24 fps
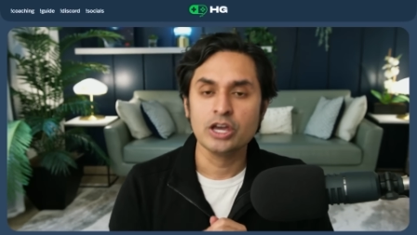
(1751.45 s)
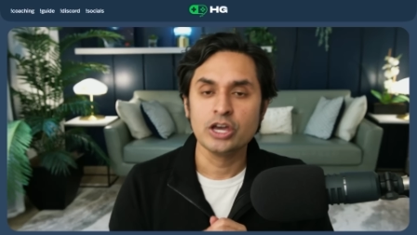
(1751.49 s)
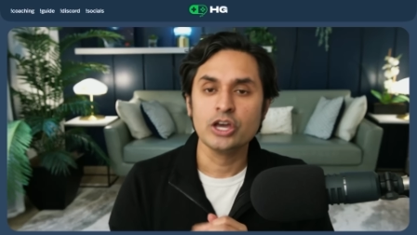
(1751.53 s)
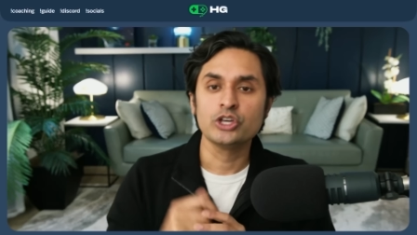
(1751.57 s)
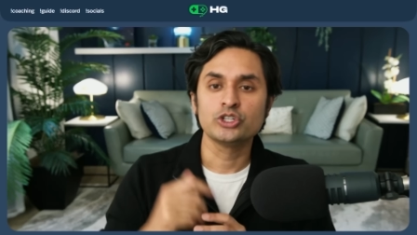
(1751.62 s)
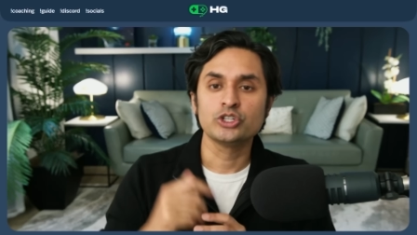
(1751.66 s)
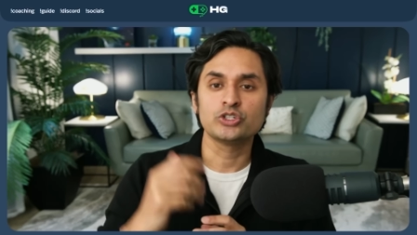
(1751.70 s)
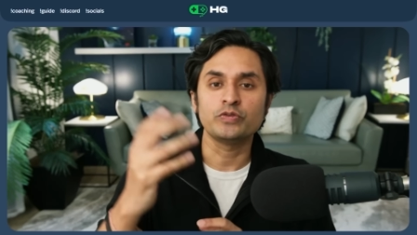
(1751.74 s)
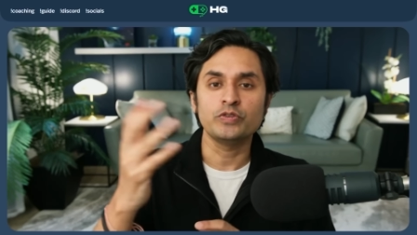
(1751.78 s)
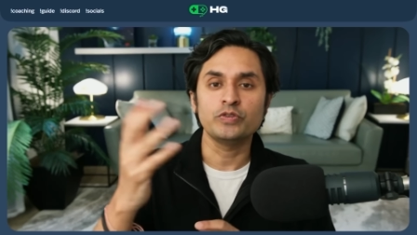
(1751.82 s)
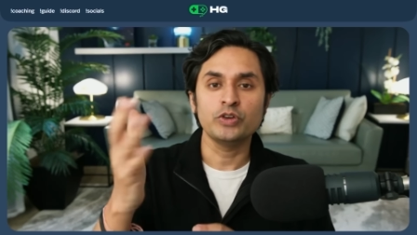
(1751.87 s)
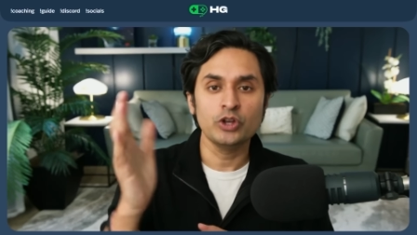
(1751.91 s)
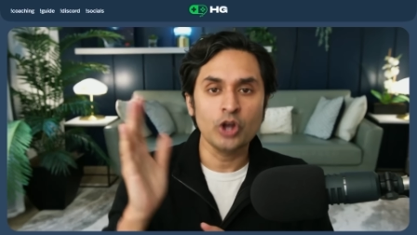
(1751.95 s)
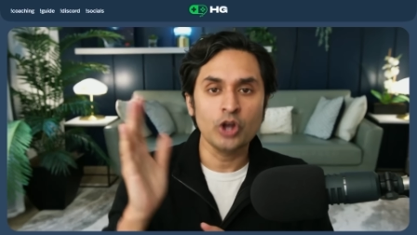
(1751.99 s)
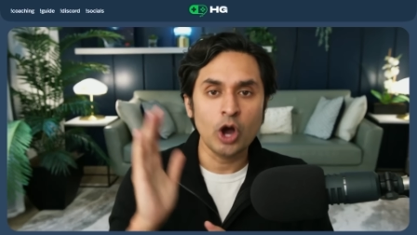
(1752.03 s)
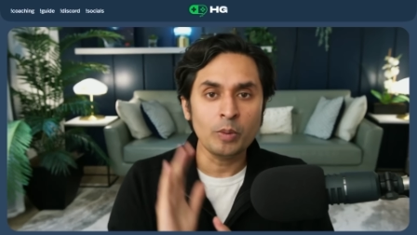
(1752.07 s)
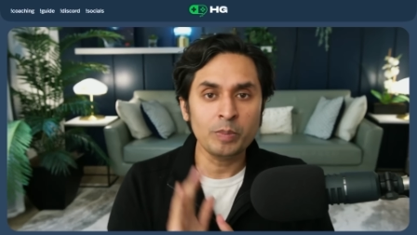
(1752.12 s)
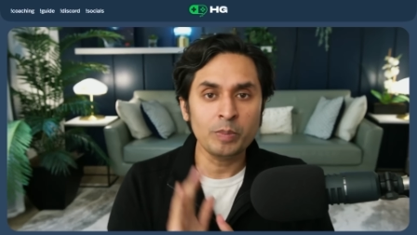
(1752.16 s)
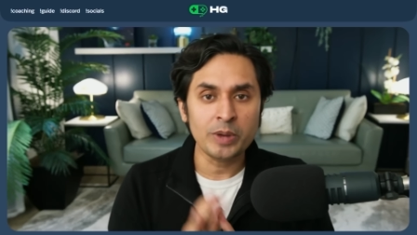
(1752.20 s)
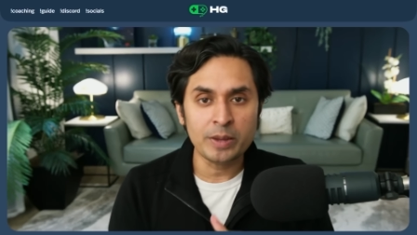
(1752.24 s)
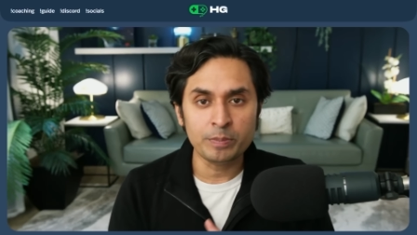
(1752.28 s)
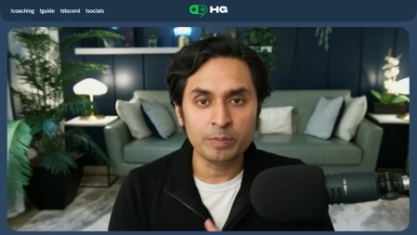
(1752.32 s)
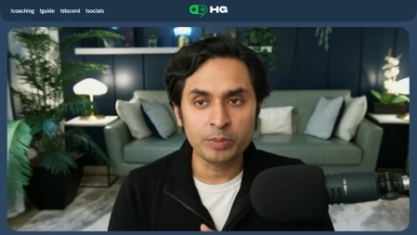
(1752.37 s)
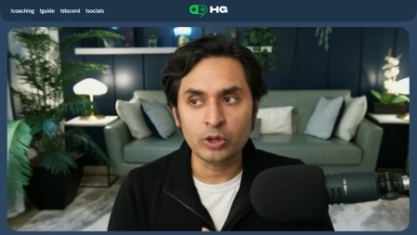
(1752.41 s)
So if you know
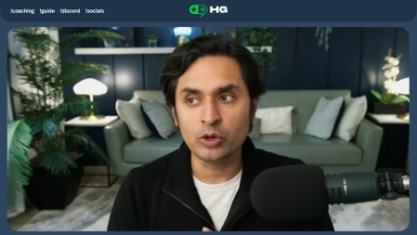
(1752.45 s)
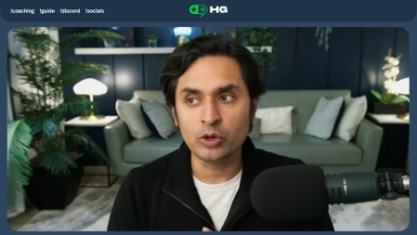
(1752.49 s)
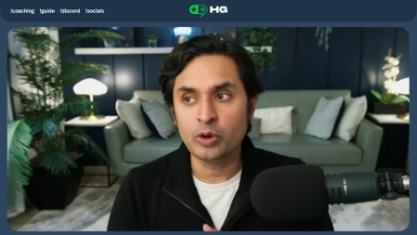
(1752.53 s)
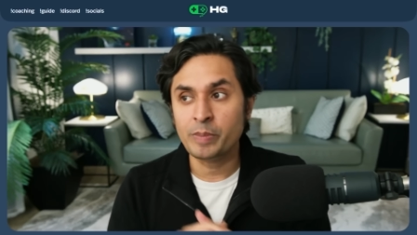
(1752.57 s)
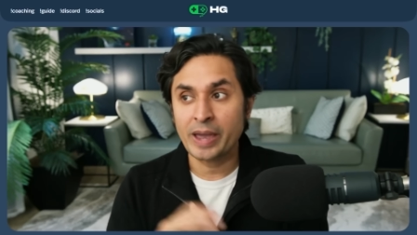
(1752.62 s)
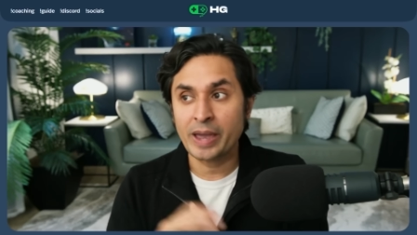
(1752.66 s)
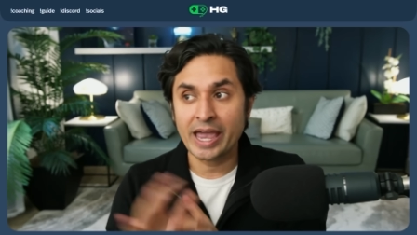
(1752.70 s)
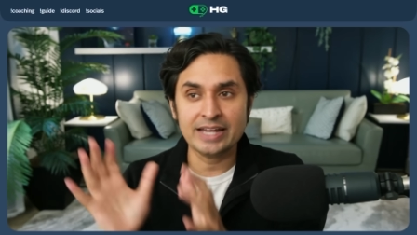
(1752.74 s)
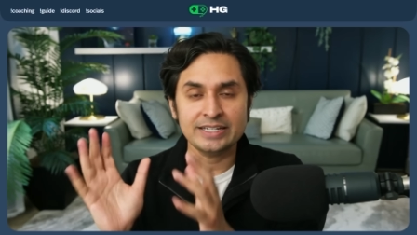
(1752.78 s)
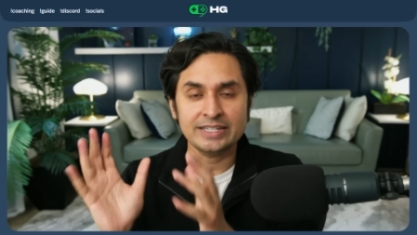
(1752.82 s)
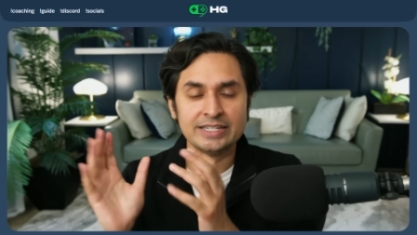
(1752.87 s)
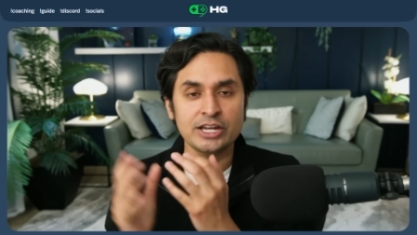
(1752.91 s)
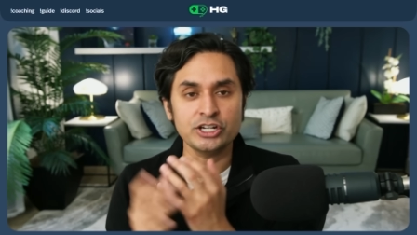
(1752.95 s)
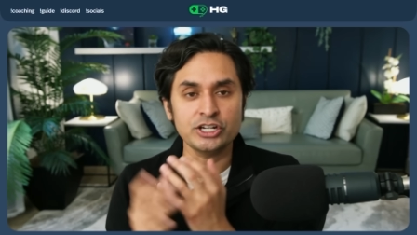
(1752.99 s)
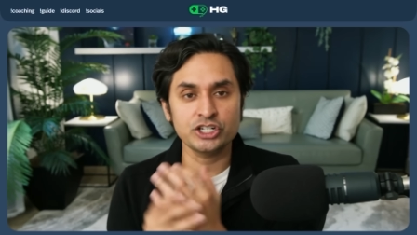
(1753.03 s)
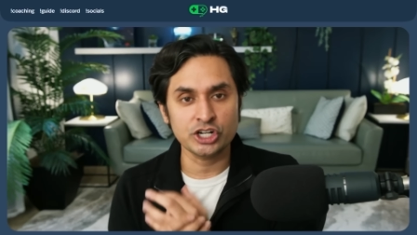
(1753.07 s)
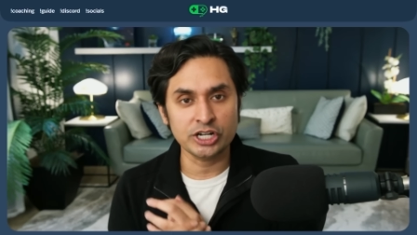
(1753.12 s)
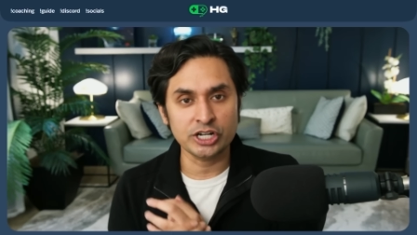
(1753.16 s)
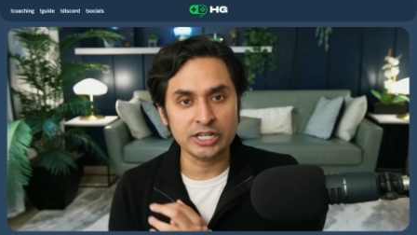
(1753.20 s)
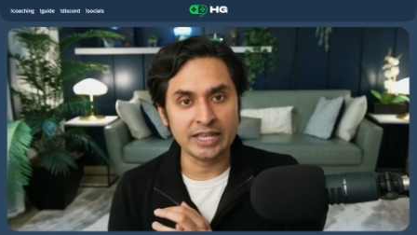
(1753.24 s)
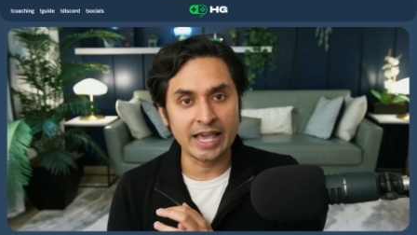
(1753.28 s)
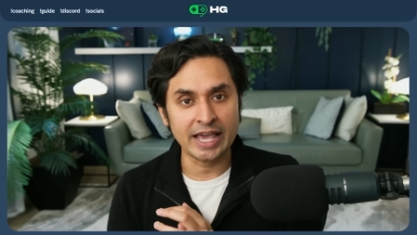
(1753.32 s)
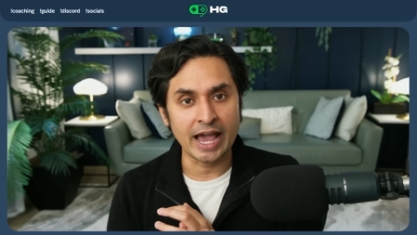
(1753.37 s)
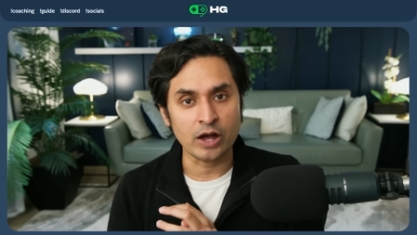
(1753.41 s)
people who pay attention
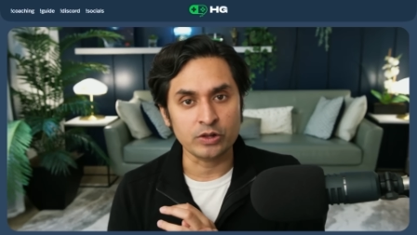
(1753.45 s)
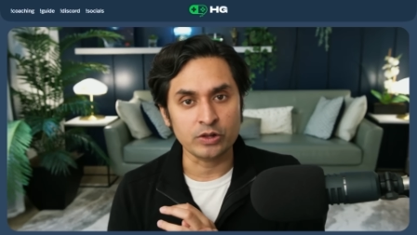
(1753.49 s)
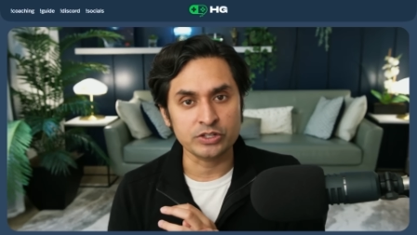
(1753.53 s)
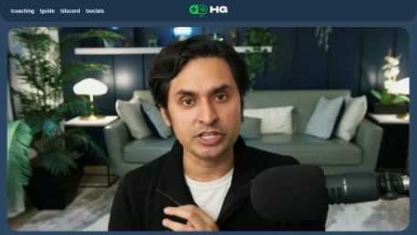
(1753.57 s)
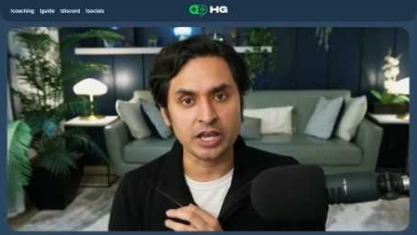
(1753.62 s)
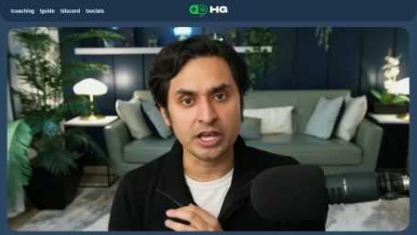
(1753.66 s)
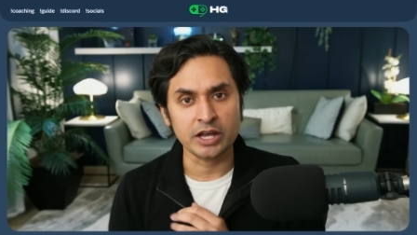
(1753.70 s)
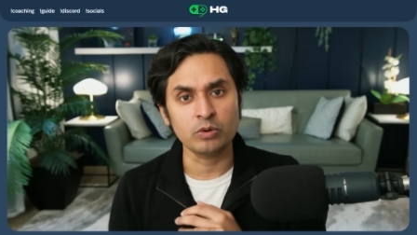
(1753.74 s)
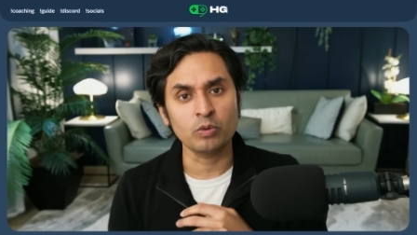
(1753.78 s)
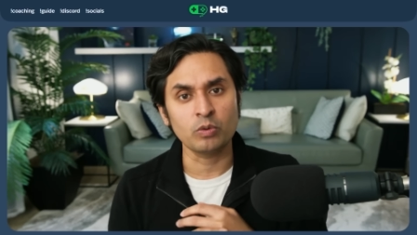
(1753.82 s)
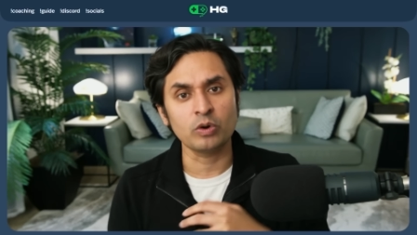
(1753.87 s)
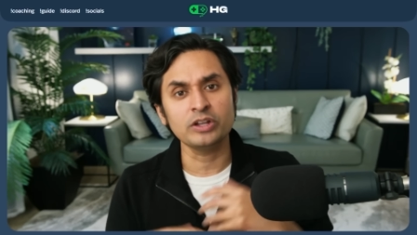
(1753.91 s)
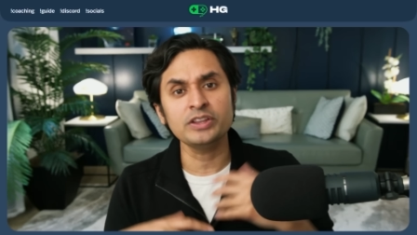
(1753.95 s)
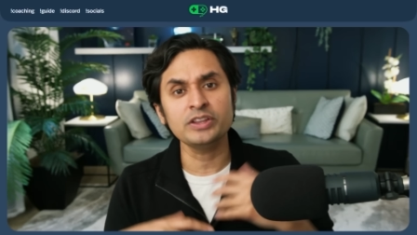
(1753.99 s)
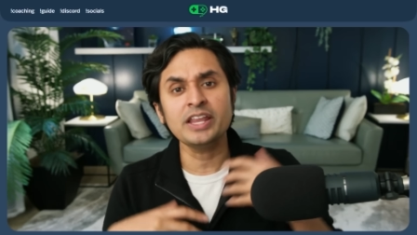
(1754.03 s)
to the outside world,